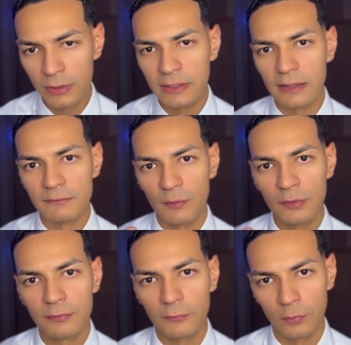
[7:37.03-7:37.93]
and
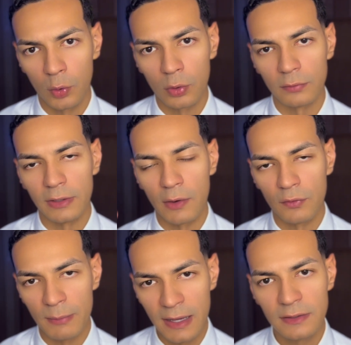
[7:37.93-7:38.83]
very floral,
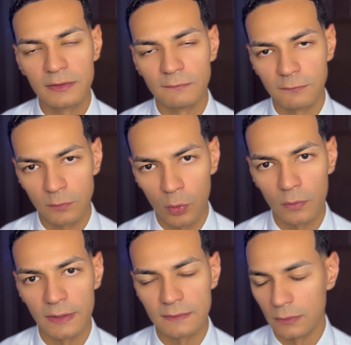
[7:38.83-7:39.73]
aromatic and
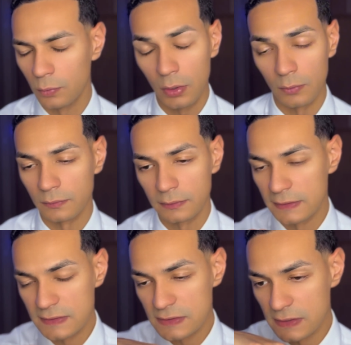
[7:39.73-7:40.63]
floral. Whoa,
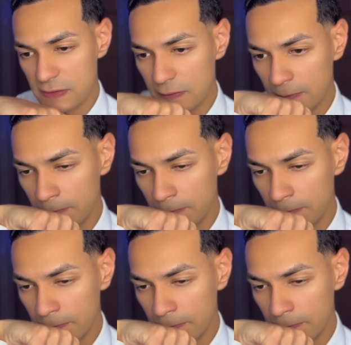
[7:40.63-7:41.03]
this is just,